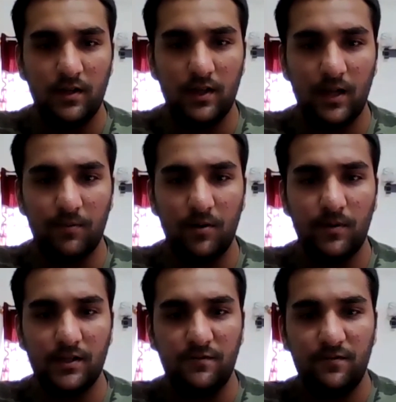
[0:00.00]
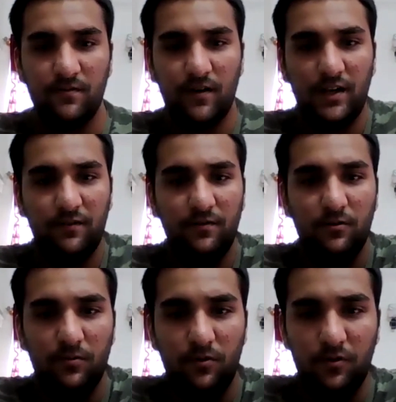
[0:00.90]
The laptop has very
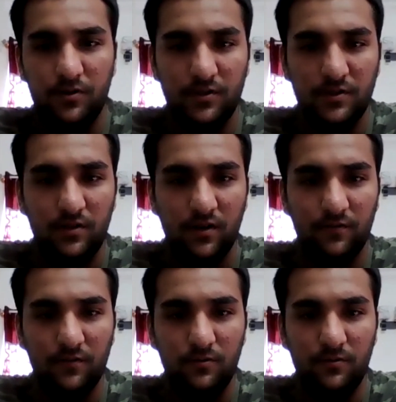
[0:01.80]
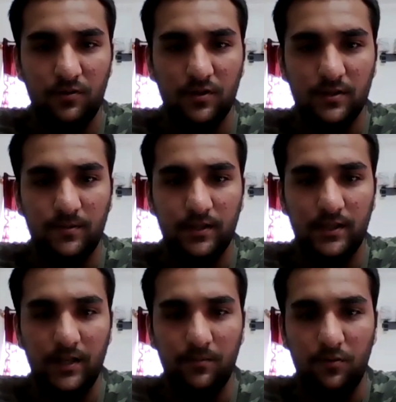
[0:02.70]
few ports. You have two
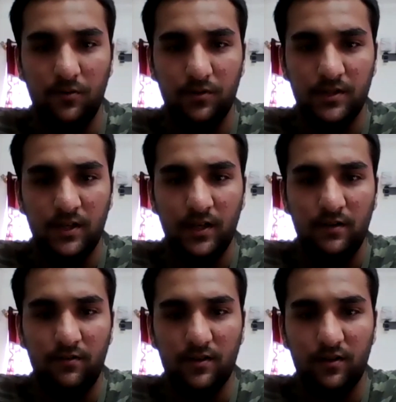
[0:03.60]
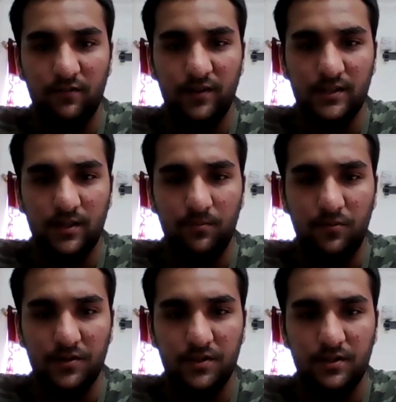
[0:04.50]
USB-C ports. One of it
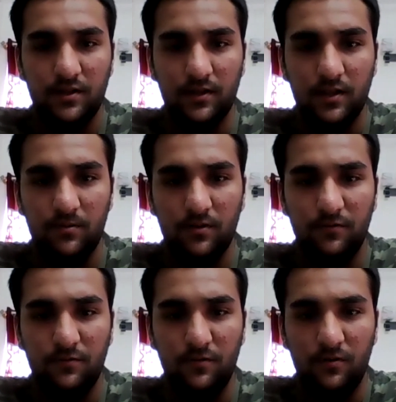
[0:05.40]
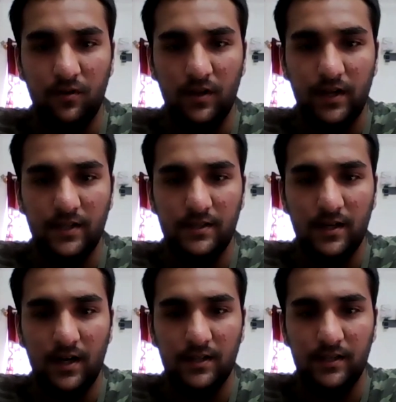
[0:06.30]
supports Thunderbolt 4 and
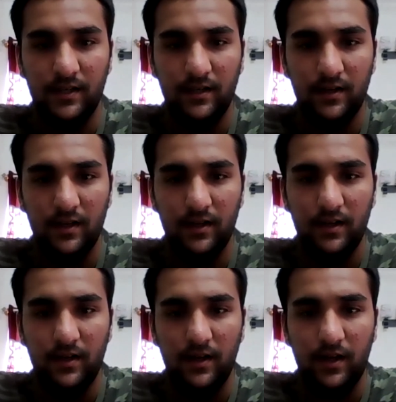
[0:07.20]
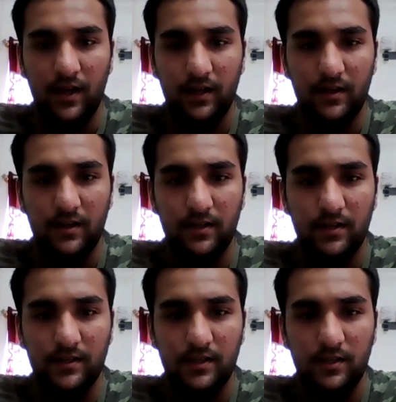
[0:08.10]
charging, and the
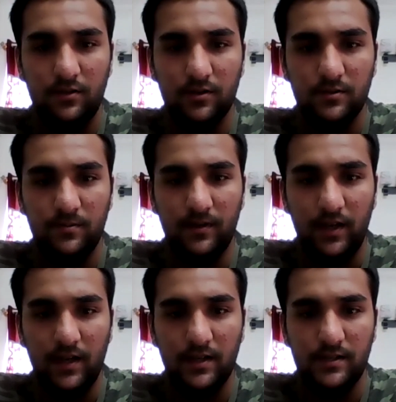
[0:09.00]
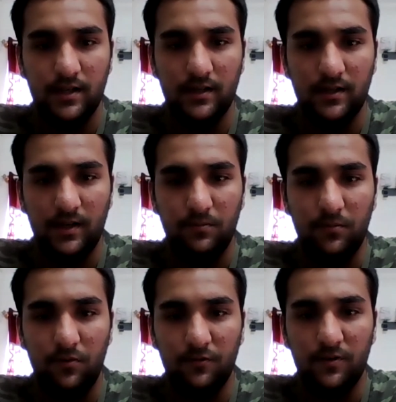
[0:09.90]
other is a USB-A Gen C
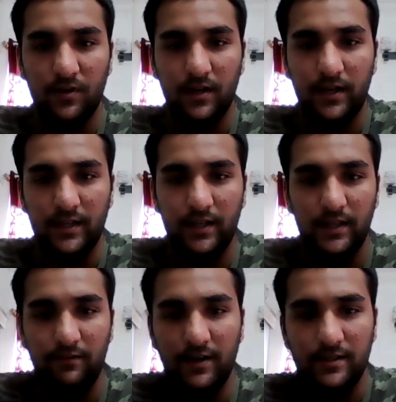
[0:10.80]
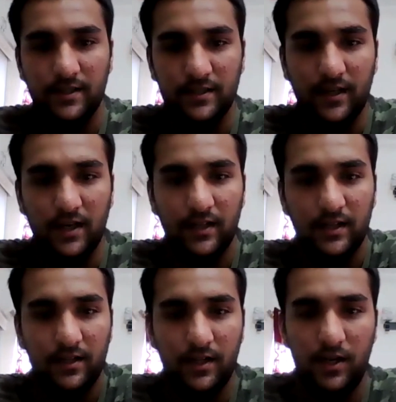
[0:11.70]
port for connecting devices and
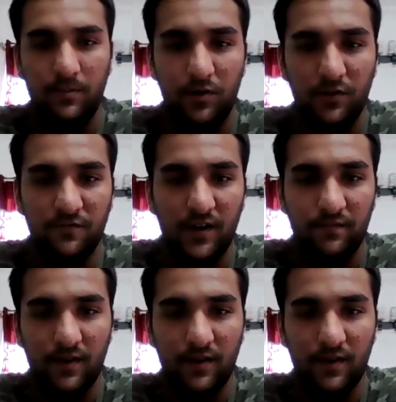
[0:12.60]
a 3.5